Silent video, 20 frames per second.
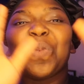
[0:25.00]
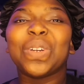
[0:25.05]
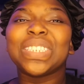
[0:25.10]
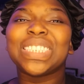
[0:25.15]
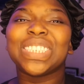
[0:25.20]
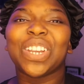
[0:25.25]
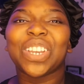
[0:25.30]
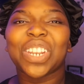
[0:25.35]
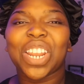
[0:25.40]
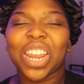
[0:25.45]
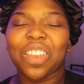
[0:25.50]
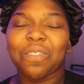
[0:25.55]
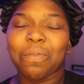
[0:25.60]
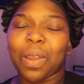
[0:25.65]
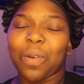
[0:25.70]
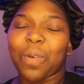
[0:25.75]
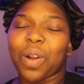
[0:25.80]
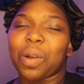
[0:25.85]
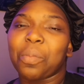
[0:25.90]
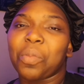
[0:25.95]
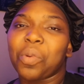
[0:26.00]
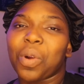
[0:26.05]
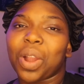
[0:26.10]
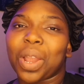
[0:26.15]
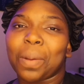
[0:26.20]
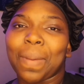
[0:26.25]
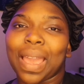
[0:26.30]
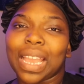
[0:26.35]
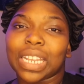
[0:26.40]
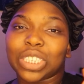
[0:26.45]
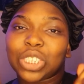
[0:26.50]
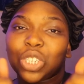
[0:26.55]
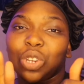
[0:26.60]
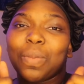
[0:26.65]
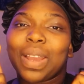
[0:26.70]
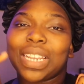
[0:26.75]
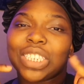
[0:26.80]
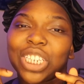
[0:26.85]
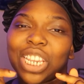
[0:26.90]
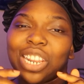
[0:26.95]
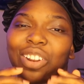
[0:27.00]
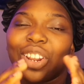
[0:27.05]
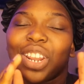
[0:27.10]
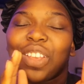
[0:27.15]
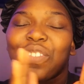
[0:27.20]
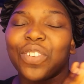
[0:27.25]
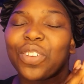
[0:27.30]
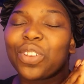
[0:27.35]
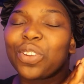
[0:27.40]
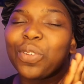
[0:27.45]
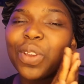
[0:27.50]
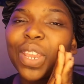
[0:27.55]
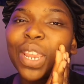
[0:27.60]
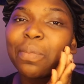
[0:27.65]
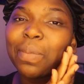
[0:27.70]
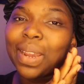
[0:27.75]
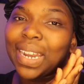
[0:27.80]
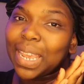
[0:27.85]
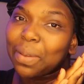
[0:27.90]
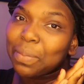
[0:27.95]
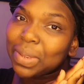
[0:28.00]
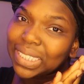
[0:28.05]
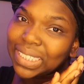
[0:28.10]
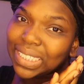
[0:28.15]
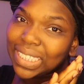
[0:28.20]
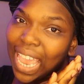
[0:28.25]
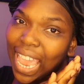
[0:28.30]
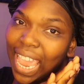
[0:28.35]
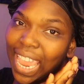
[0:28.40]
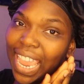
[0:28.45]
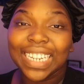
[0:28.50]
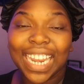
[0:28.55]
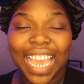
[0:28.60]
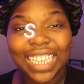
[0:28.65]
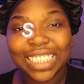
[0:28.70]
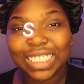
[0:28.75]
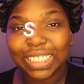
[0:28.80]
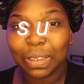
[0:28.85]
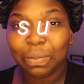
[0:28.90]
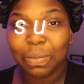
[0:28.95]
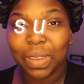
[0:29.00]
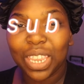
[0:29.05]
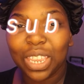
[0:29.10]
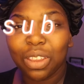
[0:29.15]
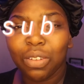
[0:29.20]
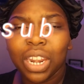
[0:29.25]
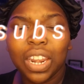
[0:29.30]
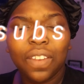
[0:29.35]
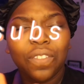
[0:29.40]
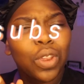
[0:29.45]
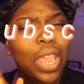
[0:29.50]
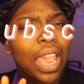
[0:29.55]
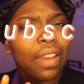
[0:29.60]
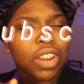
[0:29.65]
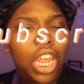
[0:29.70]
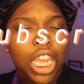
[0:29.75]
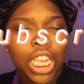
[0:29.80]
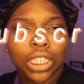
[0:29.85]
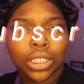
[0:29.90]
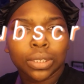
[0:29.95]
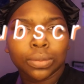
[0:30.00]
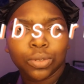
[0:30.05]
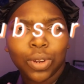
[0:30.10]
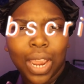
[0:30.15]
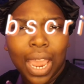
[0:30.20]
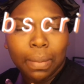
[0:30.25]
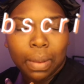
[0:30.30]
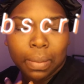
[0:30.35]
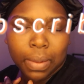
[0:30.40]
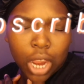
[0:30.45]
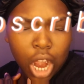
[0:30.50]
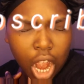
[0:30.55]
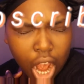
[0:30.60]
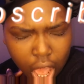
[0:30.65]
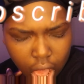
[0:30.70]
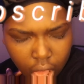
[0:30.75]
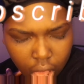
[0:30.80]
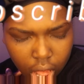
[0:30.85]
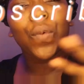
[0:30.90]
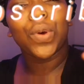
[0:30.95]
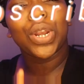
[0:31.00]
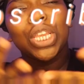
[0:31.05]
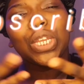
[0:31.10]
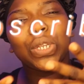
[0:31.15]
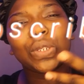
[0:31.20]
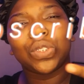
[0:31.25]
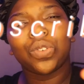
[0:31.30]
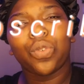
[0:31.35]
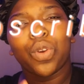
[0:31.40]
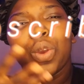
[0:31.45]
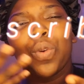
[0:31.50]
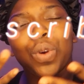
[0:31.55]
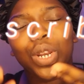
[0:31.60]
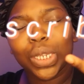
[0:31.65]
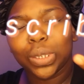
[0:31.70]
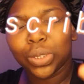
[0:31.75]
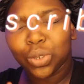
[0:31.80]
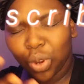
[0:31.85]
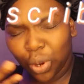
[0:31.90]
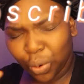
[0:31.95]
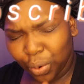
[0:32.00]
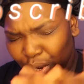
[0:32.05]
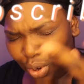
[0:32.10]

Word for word: What's going on, everybody? Welcome and welcome back to my channel. And if you're new here, my name is Tay. Nice to meet you. And if you have not yet subscribed, baby girl, what are you doing? What are you doing?